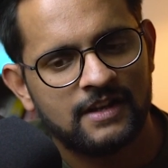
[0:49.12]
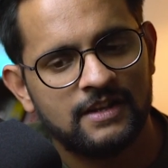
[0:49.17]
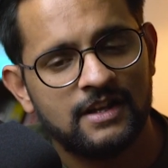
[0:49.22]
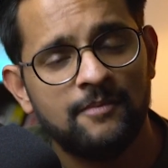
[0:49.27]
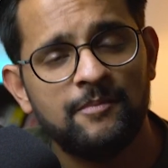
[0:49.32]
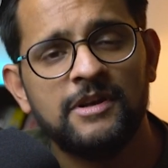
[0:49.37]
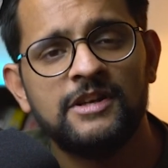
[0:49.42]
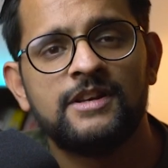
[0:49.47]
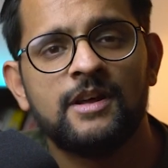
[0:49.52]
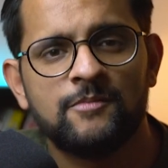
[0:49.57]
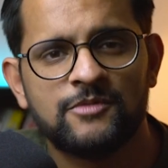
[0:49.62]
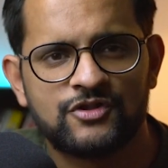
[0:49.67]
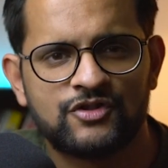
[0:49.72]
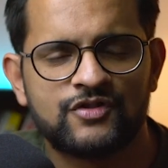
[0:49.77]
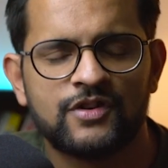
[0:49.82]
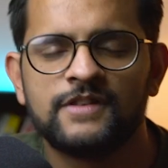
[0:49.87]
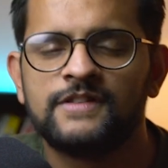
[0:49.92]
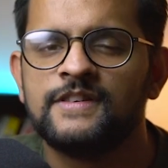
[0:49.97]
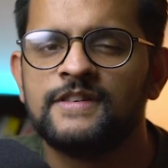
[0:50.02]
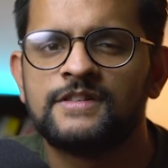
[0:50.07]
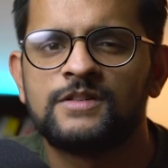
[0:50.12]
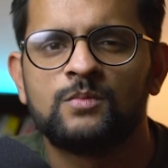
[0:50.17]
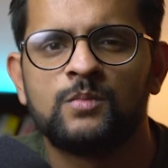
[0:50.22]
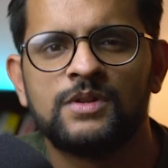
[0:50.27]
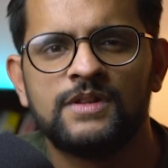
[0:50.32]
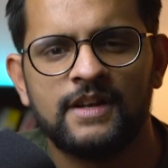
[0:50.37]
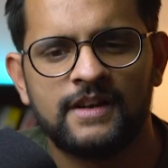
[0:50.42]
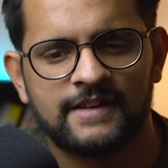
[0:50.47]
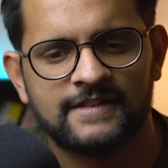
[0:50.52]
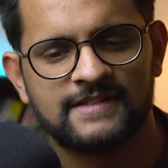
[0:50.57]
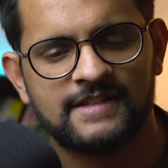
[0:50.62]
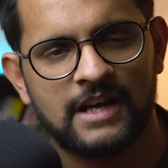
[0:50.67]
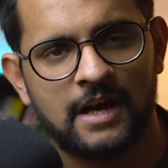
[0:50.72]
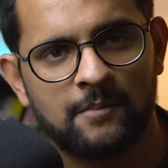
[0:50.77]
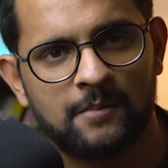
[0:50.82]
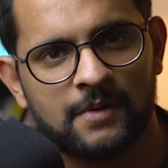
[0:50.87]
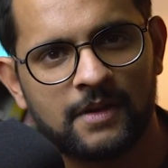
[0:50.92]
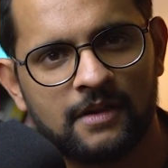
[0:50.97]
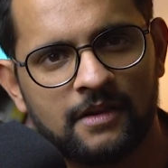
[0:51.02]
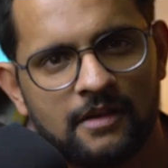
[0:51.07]
Let me demonstrate this with an
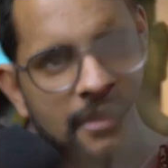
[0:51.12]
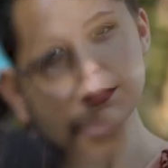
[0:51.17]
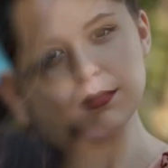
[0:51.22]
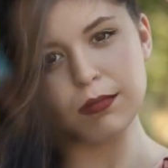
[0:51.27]
example.